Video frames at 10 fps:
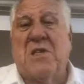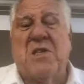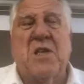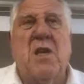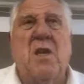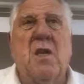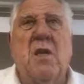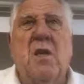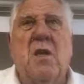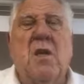said,
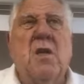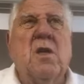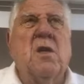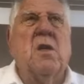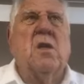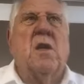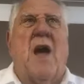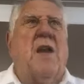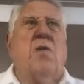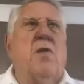
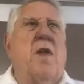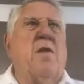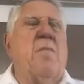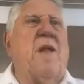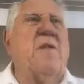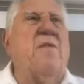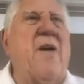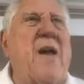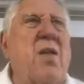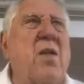I didn't know nothing about the
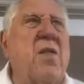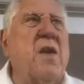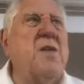fight or anything.